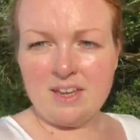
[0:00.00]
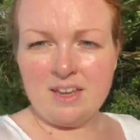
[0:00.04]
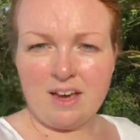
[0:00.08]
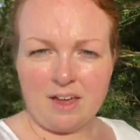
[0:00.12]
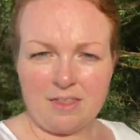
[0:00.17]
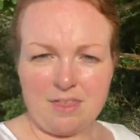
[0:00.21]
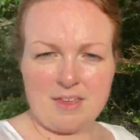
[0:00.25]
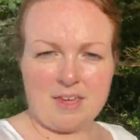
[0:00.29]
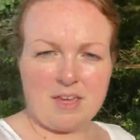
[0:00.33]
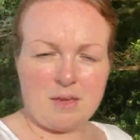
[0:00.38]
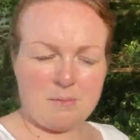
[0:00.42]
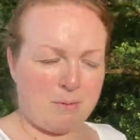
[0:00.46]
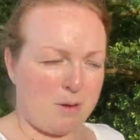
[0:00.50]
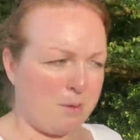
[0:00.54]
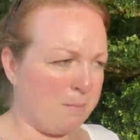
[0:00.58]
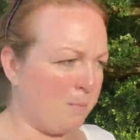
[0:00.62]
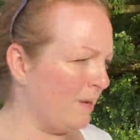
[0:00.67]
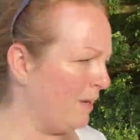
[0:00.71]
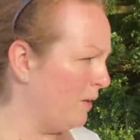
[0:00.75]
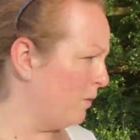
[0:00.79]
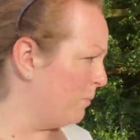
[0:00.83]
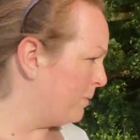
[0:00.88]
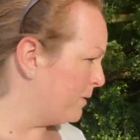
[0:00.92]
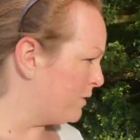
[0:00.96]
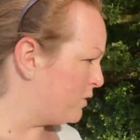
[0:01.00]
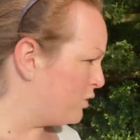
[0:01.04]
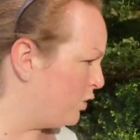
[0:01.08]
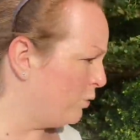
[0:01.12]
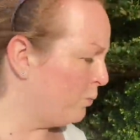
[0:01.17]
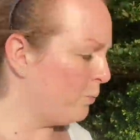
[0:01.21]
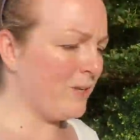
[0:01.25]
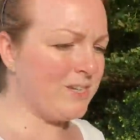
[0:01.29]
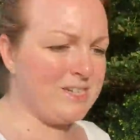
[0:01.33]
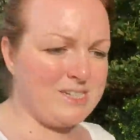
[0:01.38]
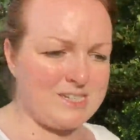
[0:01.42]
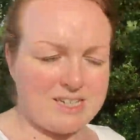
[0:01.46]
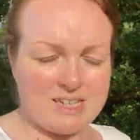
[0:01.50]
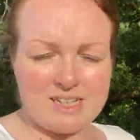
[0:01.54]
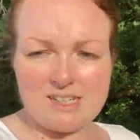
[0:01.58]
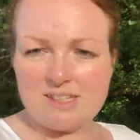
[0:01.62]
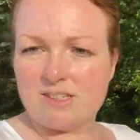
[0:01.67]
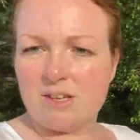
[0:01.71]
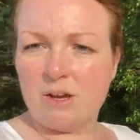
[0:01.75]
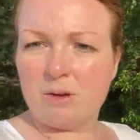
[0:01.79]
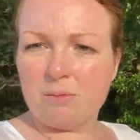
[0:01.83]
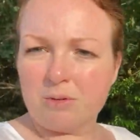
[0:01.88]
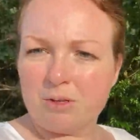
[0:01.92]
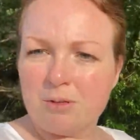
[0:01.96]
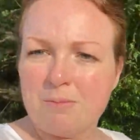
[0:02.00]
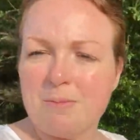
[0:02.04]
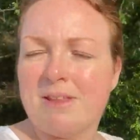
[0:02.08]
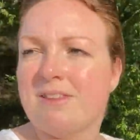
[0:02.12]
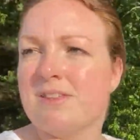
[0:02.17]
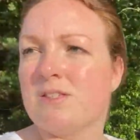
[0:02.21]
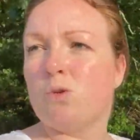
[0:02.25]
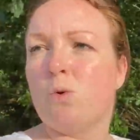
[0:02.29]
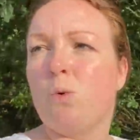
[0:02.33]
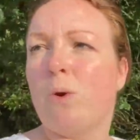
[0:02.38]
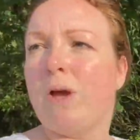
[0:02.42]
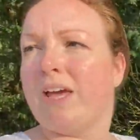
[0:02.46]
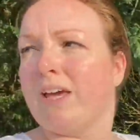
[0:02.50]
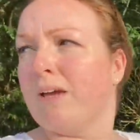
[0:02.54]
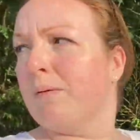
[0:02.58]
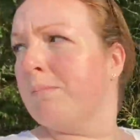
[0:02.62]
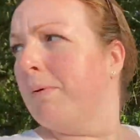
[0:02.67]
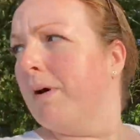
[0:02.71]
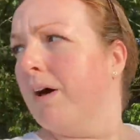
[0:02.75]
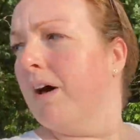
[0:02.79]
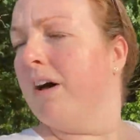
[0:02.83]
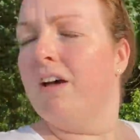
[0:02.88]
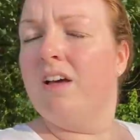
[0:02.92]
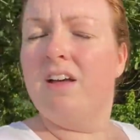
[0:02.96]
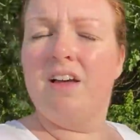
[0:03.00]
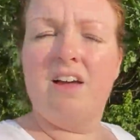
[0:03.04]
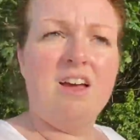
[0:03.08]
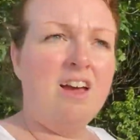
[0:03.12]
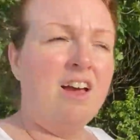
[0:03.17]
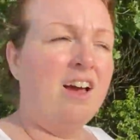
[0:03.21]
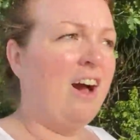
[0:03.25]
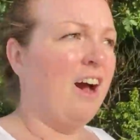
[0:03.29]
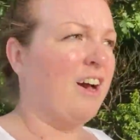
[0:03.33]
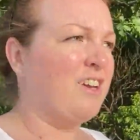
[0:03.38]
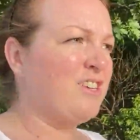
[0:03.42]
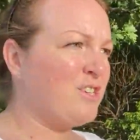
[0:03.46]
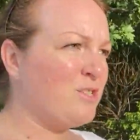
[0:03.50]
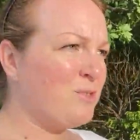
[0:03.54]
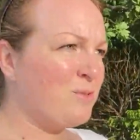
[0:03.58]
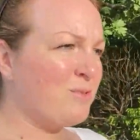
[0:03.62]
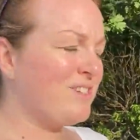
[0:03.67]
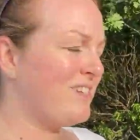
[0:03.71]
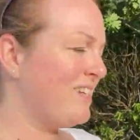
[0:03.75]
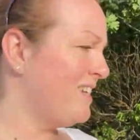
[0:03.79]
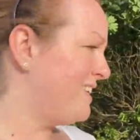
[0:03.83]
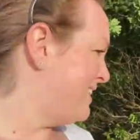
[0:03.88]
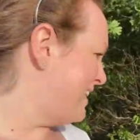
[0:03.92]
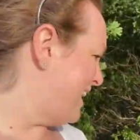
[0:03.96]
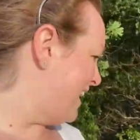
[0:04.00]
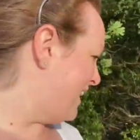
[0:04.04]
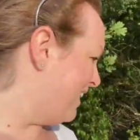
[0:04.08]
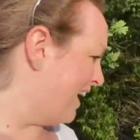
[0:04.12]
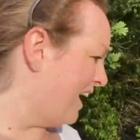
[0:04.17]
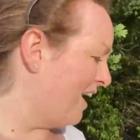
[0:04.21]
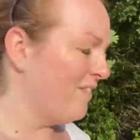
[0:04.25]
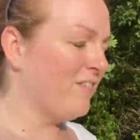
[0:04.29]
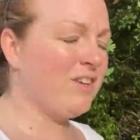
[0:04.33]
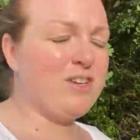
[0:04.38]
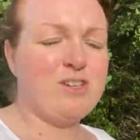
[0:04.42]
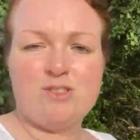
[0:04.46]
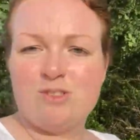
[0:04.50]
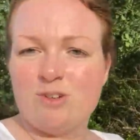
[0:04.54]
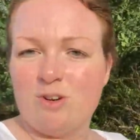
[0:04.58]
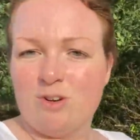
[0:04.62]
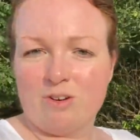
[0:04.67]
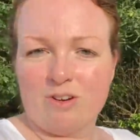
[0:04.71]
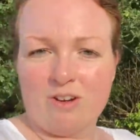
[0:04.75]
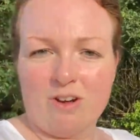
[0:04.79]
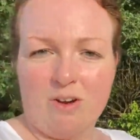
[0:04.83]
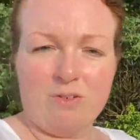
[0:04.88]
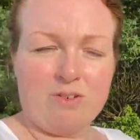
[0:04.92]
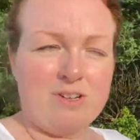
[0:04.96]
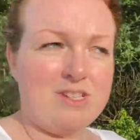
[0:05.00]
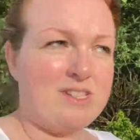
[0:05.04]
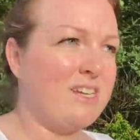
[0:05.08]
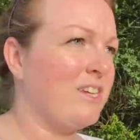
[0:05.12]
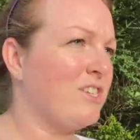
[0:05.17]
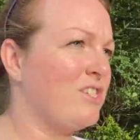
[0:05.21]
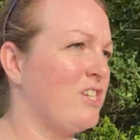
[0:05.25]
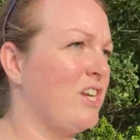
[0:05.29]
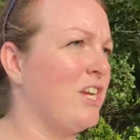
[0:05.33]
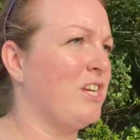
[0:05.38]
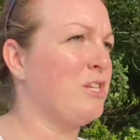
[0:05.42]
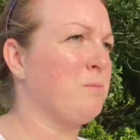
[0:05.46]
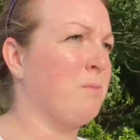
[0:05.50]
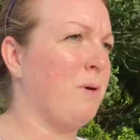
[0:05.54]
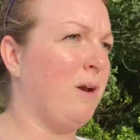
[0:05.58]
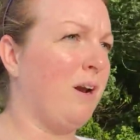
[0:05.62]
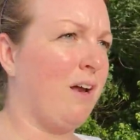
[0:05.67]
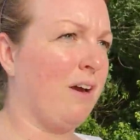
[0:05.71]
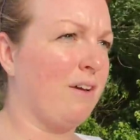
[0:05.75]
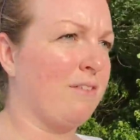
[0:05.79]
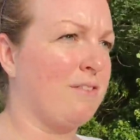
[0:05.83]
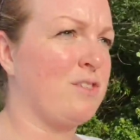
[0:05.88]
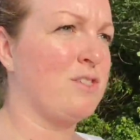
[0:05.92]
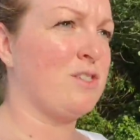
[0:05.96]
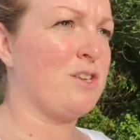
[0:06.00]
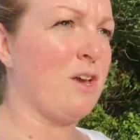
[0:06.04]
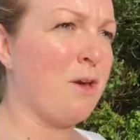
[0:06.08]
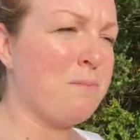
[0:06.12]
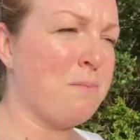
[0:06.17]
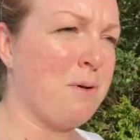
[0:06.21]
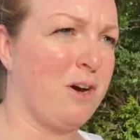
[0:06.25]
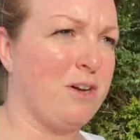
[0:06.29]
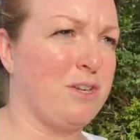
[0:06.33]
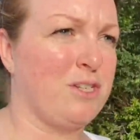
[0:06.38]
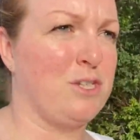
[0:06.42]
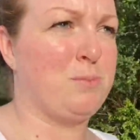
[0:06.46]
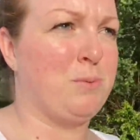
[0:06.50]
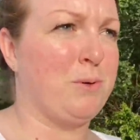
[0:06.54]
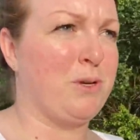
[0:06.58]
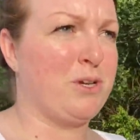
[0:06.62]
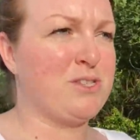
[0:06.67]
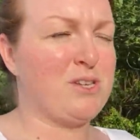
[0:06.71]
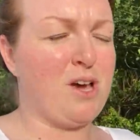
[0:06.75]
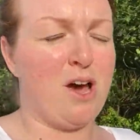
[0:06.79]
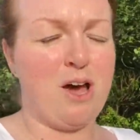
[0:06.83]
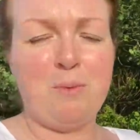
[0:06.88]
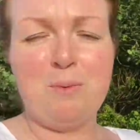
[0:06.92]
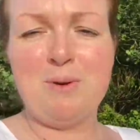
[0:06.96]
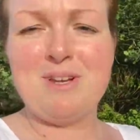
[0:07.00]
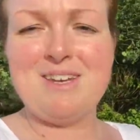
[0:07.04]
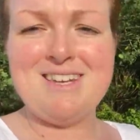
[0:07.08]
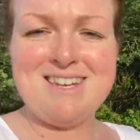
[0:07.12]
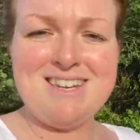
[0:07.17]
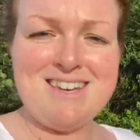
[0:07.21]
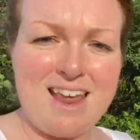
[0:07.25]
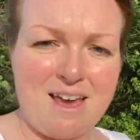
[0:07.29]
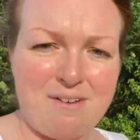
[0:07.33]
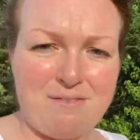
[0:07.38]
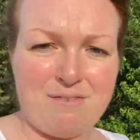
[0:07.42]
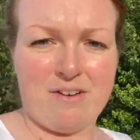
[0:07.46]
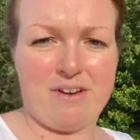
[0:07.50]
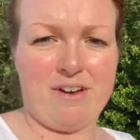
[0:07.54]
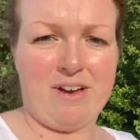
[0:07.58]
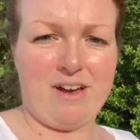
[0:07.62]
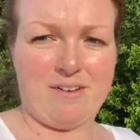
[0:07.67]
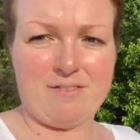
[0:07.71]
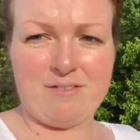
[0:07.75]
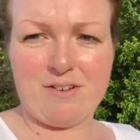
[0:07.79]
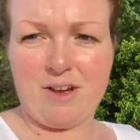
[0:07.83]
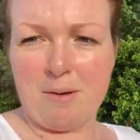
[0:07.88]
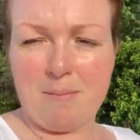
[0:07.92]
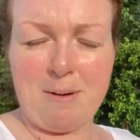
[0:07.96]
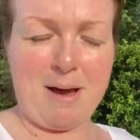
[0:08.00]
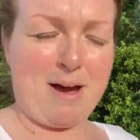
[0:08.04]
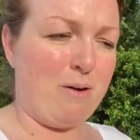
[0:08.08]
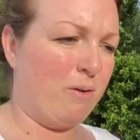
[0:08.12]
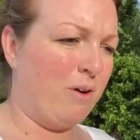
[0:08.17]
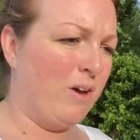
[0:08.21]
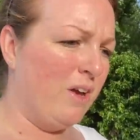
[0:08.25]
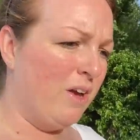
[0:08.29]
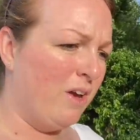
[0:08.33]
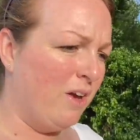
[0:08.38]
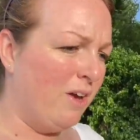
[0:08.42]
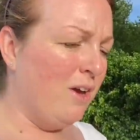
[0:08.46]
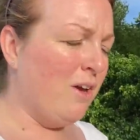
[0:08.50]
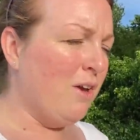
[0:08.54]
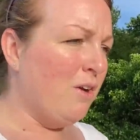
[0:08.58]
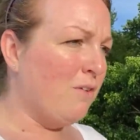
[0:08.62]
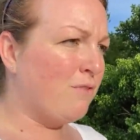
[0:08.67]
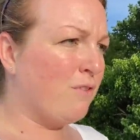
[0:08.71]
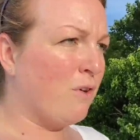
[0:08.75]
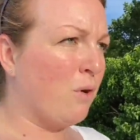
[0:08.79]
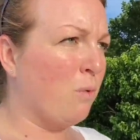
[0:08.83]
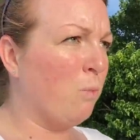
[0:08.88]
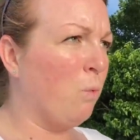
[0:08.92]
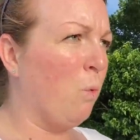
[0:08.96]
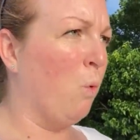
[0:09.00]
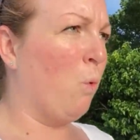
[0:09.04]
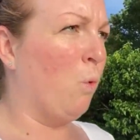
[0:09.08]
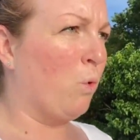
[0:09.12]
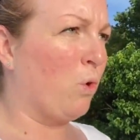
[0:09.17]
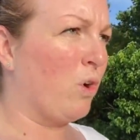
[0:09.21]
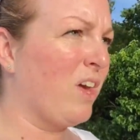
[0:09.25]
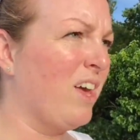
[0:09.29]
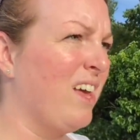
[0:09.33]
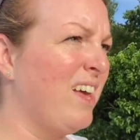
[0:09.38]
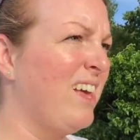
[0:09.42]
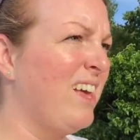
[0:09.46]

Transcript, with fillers: I think it might be a little bit too windy, so I'm going to make this quick, but I just wanted to say that having a dog honestly has changed my life so much because I would never have come out for a walk